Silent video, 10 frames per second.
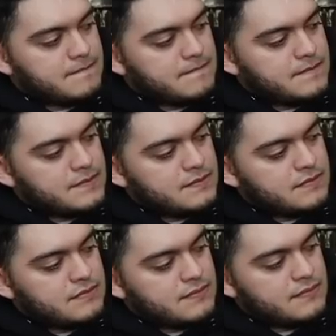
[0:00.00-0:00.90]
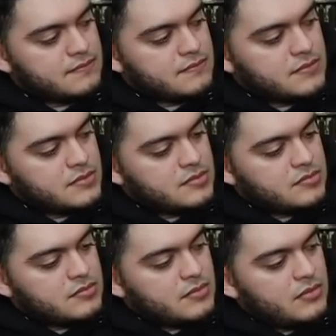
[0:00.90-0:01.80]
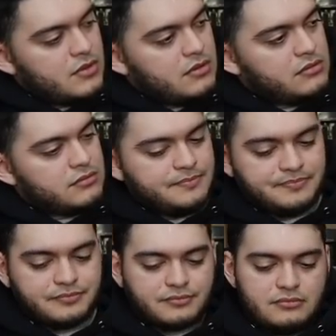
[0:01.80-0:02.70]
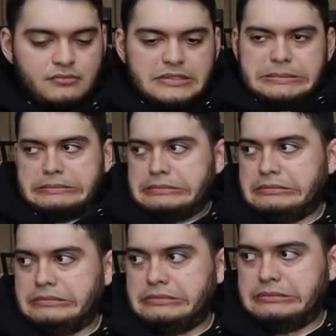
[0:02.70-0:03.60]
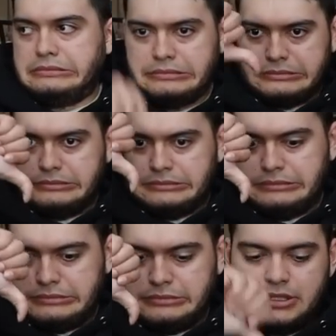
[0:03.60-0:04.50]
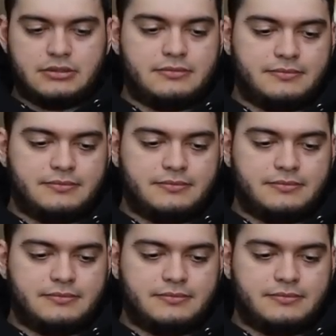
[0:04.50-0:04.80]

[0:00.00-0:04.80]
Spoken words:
No words are spoken by the person on screen.